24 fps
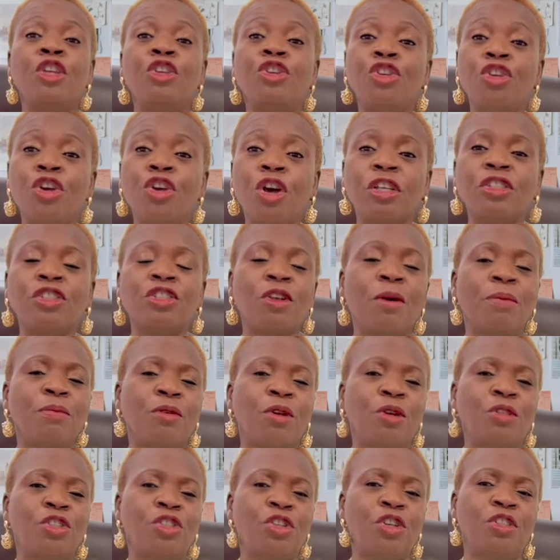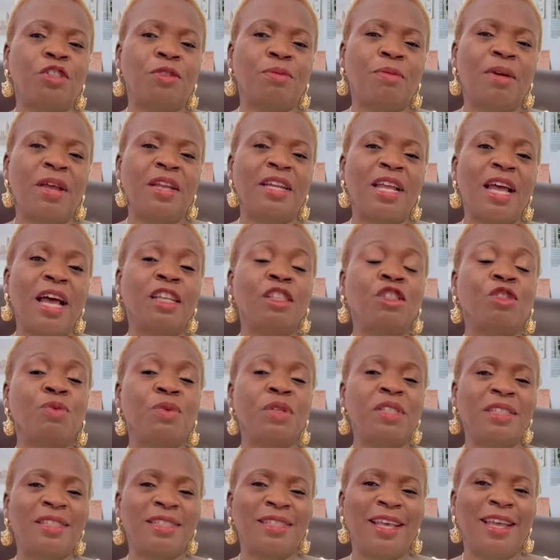Your subconscious mind, as
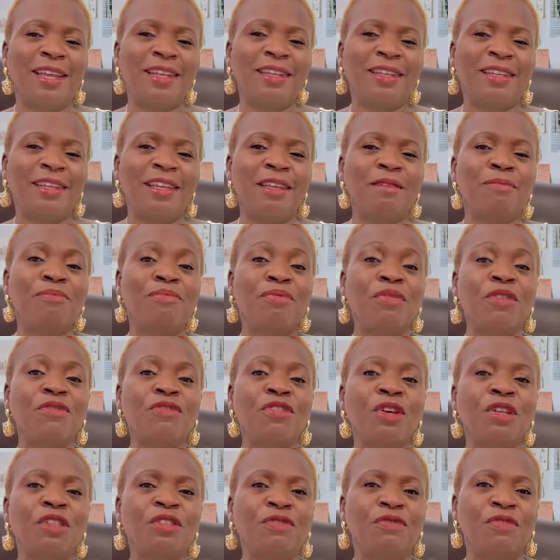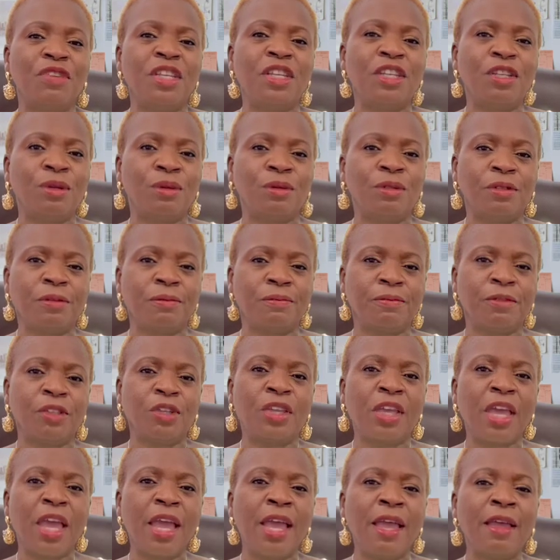we said in previous videos,
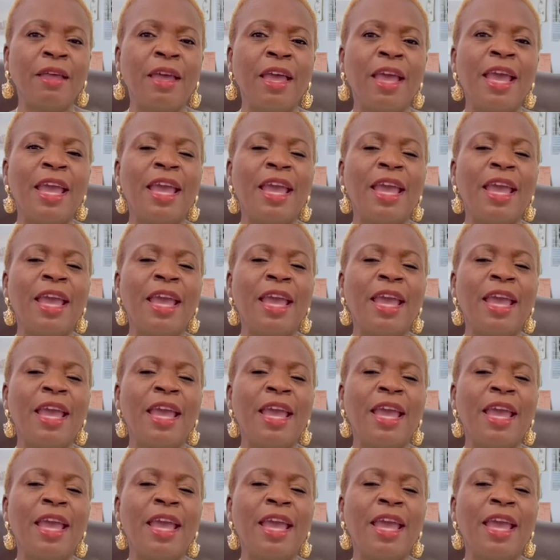okay,